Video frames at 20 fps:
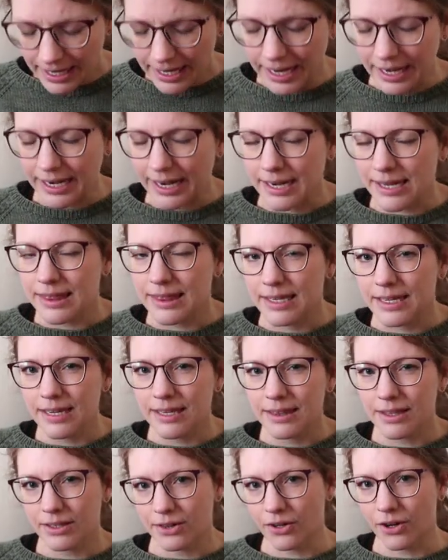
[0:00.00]
And I
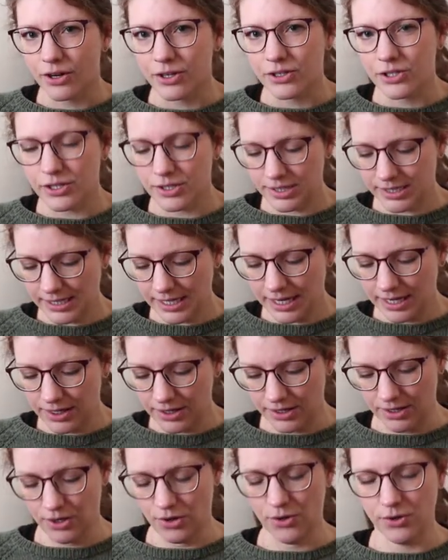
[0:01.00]
think the larger
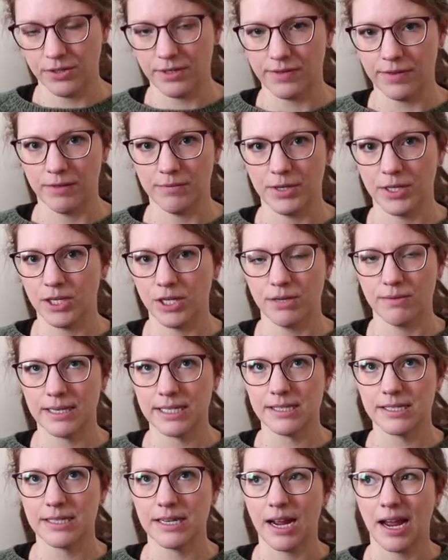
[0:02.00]
set goes from a
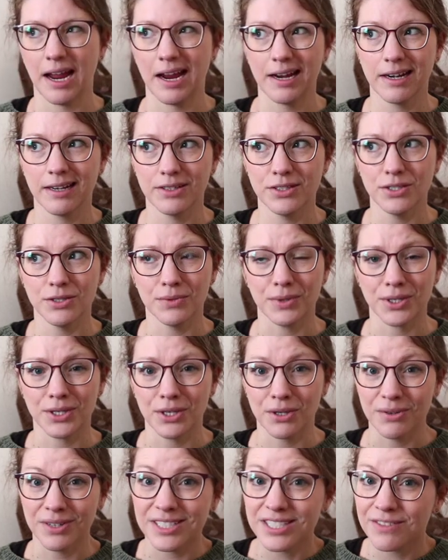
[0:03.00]
US 9 to a
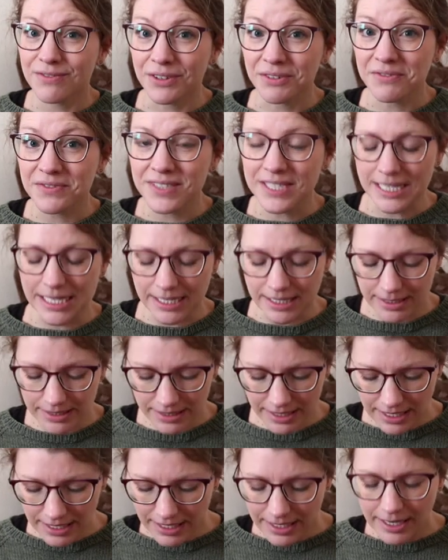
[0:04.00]
US
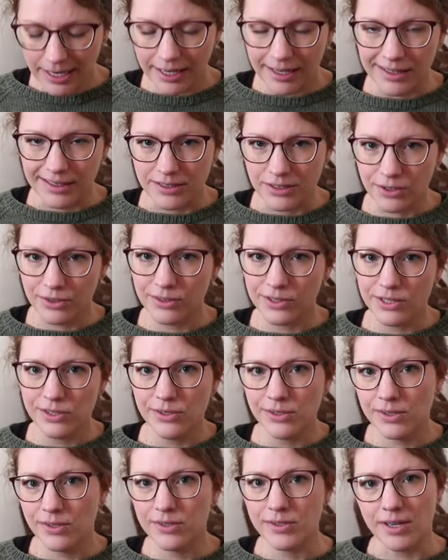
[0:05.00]
15. I don't
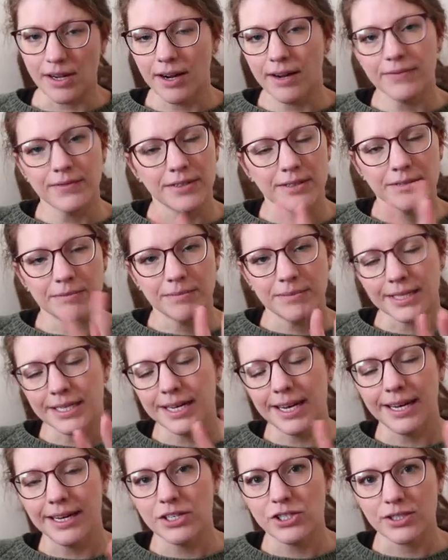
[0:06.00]
use those often, but
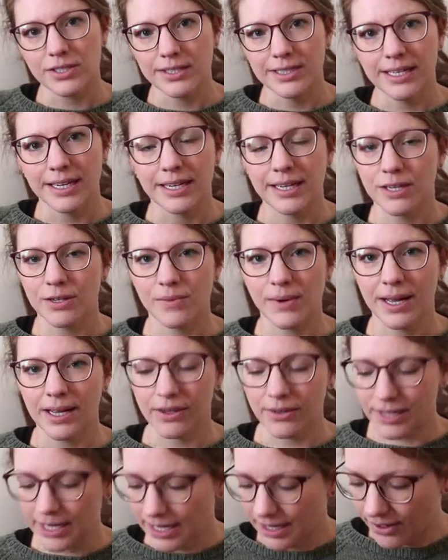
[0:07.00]
occasionally I get a
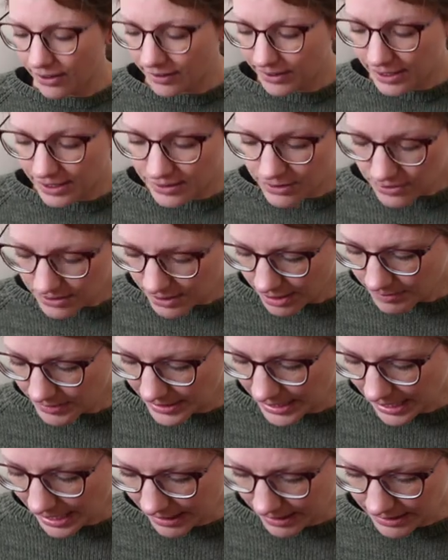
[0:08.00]
wild hair and they do come in
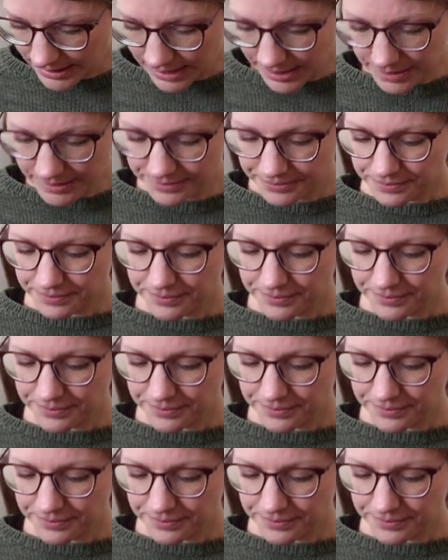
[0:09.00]
handy.